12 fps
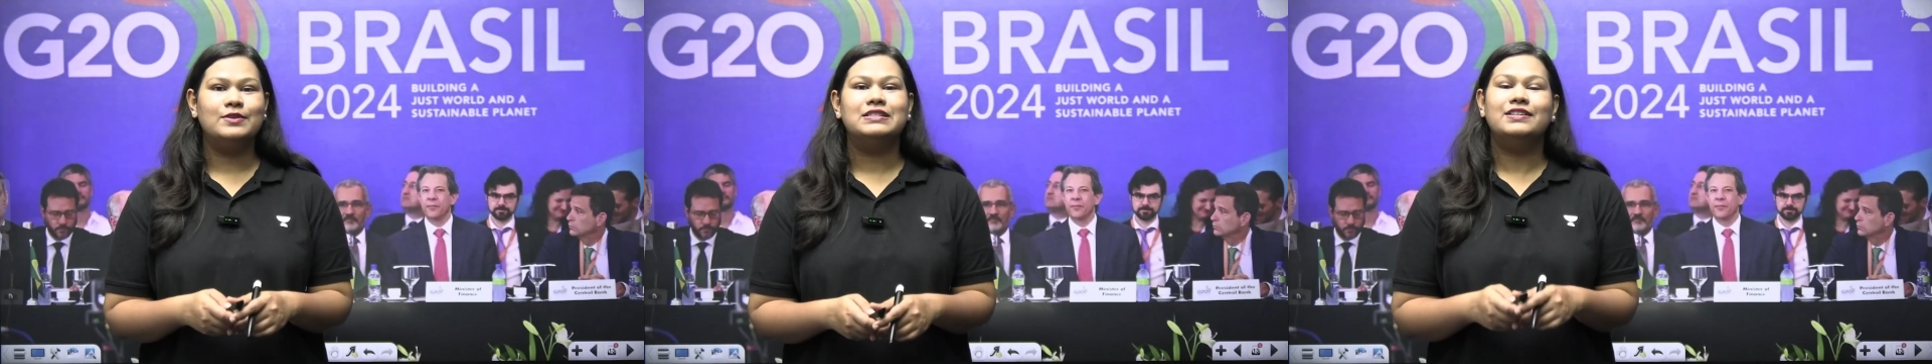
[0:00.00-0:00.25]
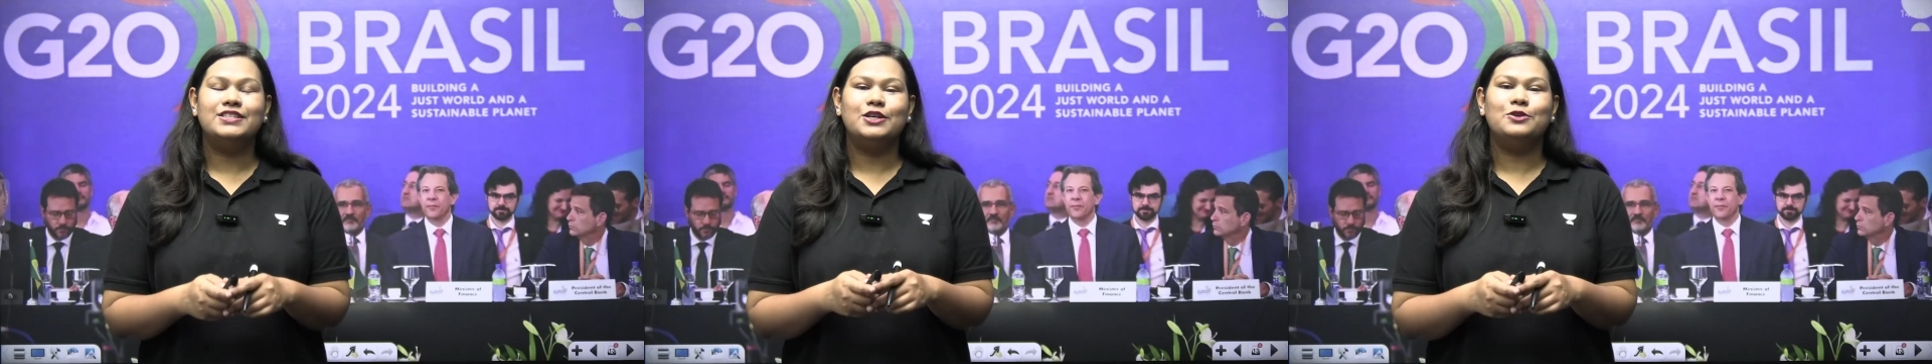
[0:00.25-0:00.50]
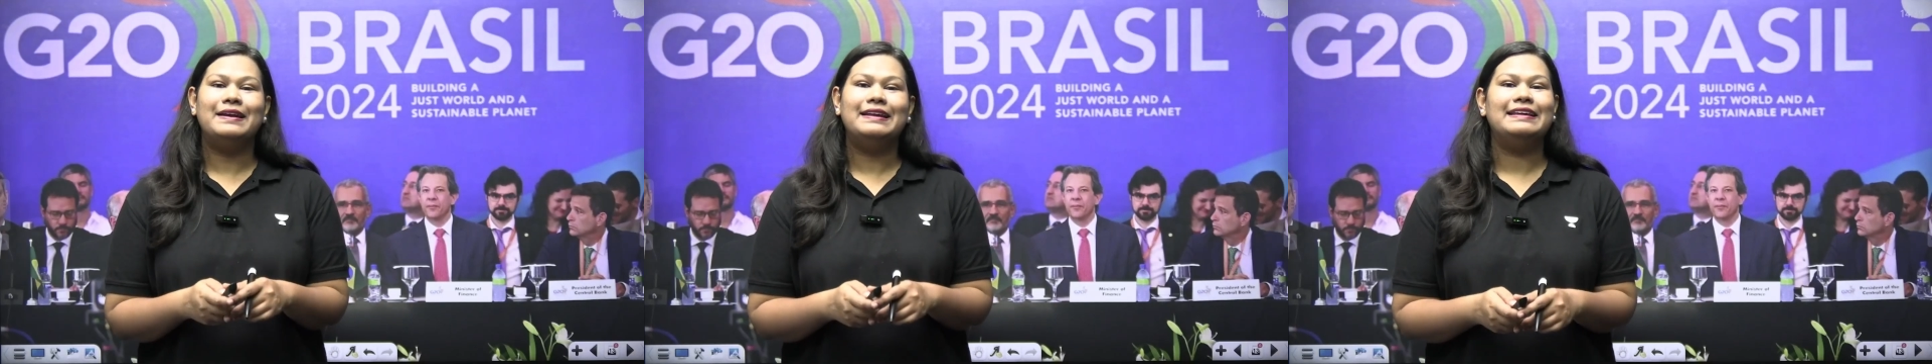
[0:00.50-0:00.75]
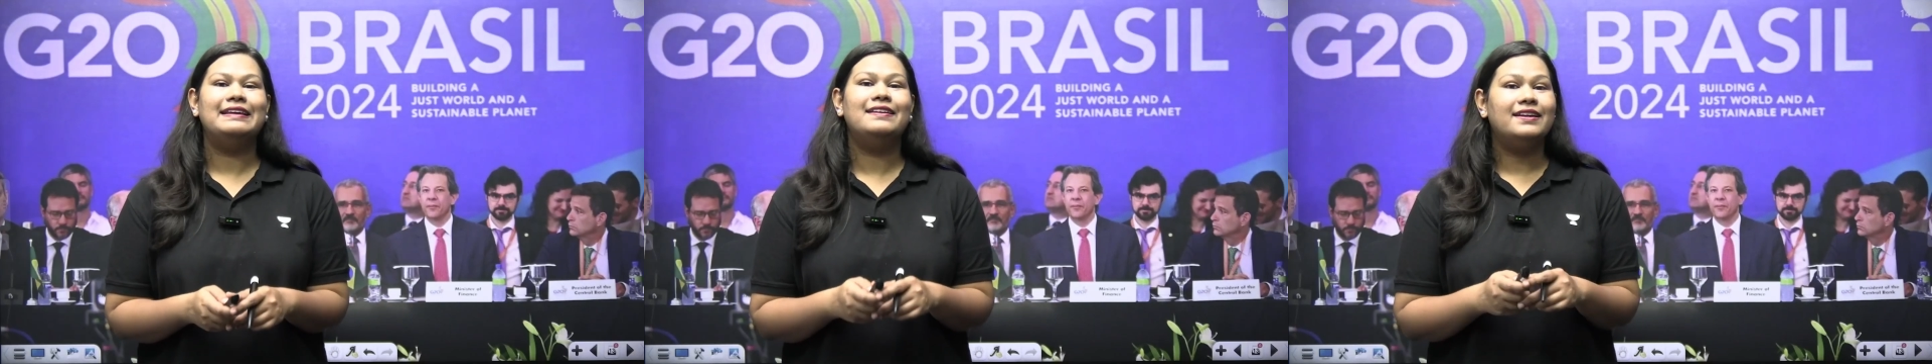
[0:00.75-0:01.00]
G20
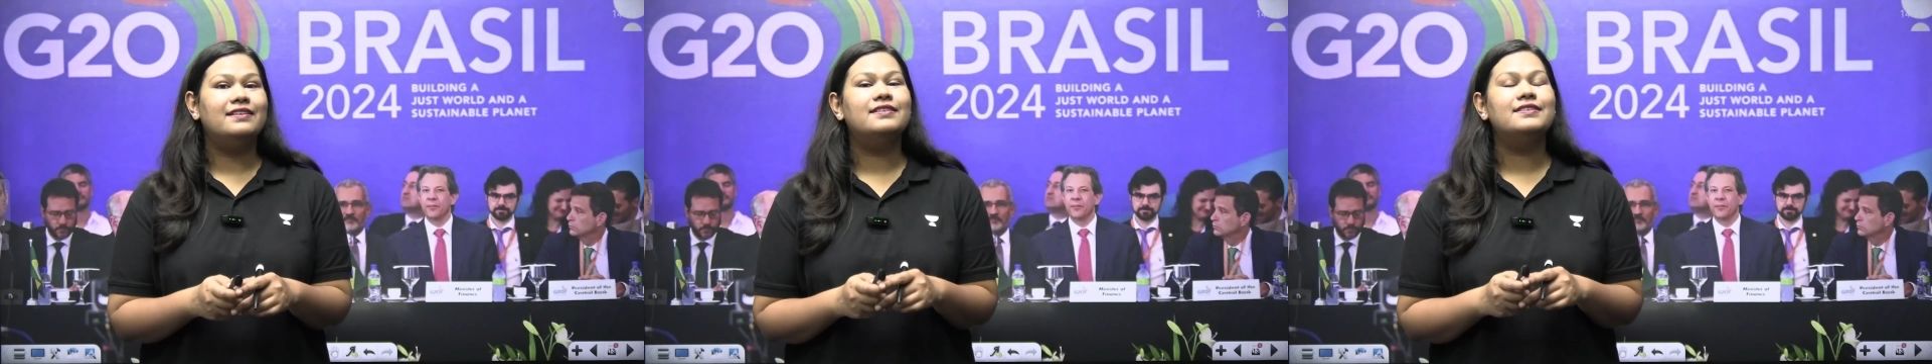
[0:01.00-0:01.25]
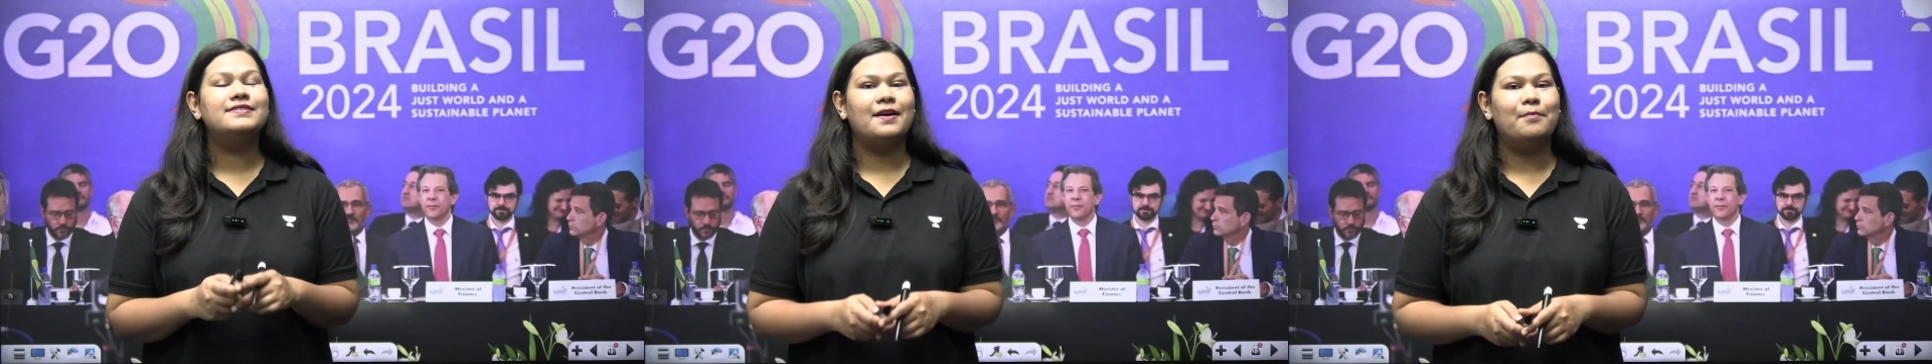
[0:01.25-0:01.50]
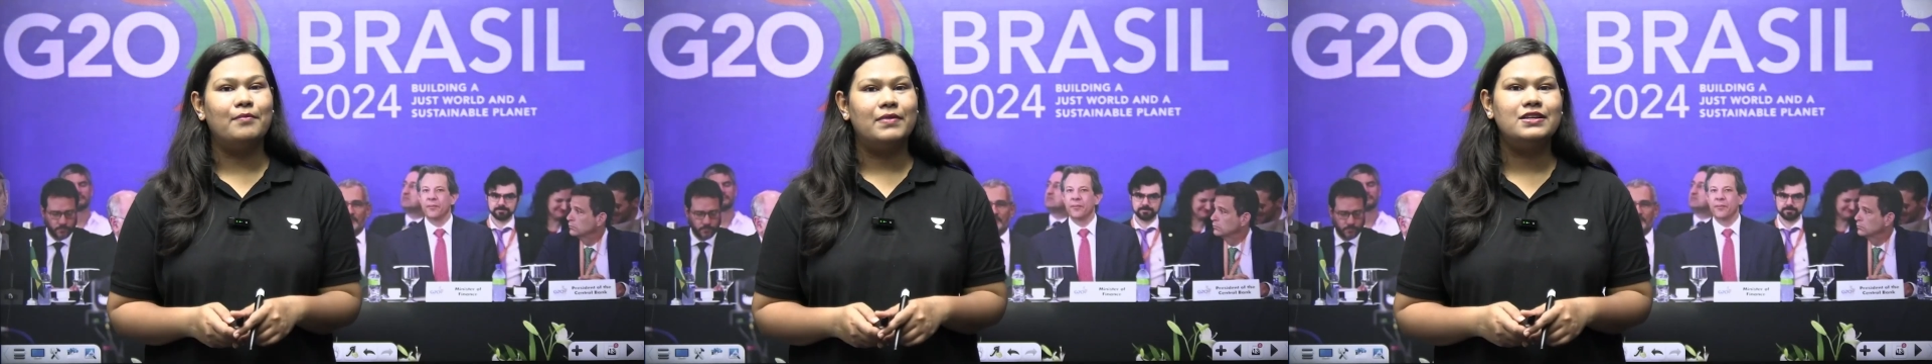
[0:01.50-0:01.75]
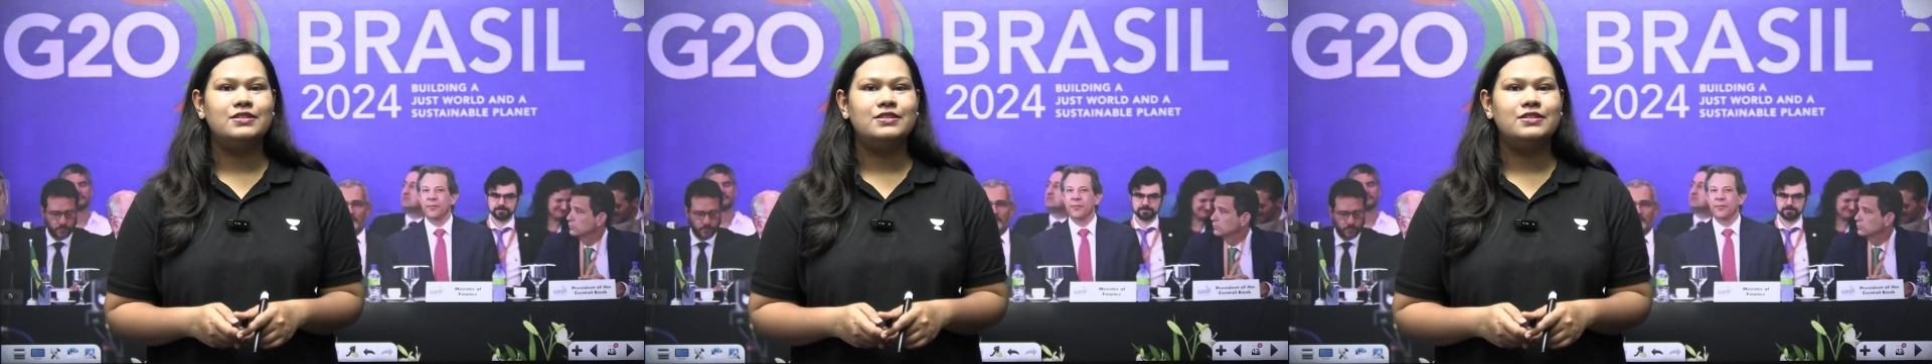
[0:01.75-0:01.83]
Leaders Summit